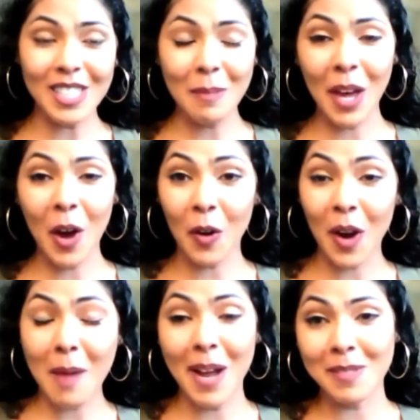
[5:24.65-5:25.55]
I'm like, oh
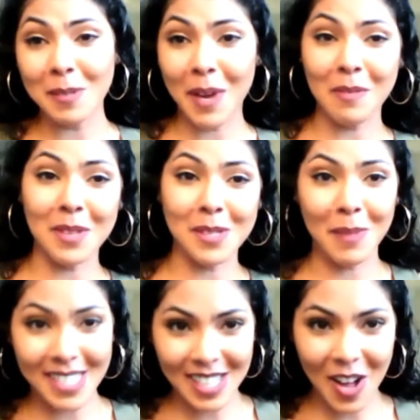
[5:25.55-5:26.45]
crap, I have to pay for this
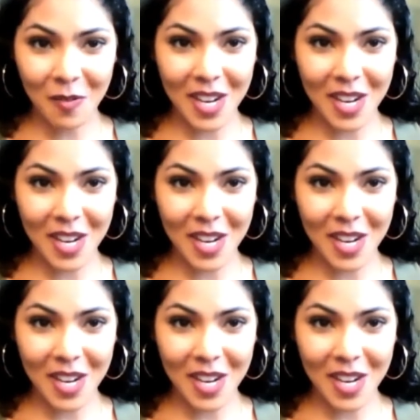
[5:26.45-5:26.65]
myself,